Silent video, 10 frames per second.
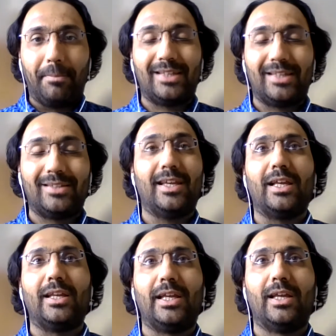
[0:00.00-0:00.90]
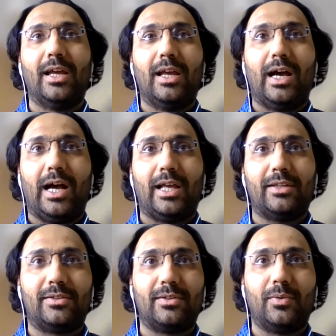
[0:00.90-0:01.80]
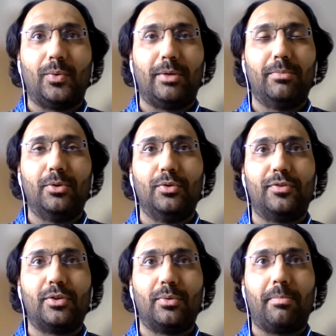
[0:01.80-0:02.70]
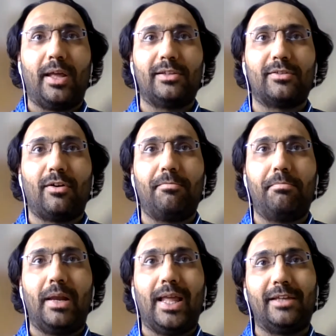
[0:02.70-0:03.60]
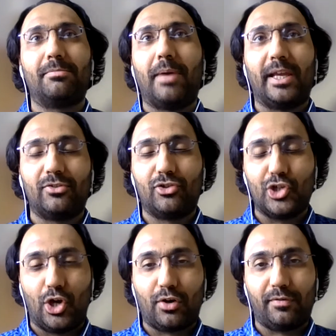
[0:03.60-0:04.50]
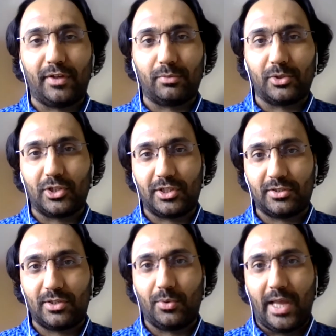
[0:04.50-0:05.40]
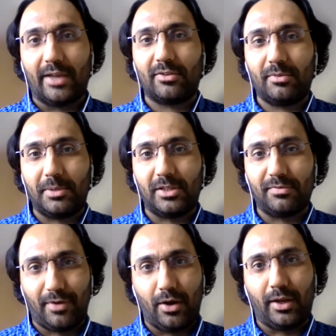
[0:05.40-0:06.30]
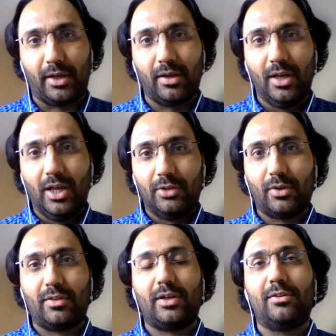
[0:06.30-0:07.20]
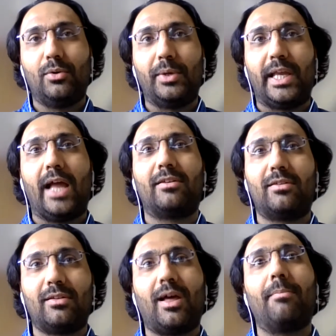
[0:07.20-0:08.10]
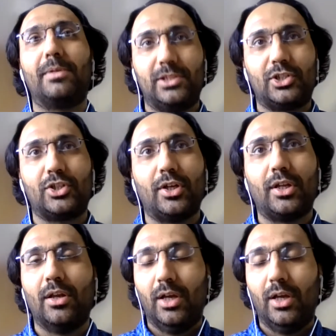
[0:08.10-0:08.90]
particularly as we move to a place of place-based geographies, which is still yet to be defined. So I think until we get to that position,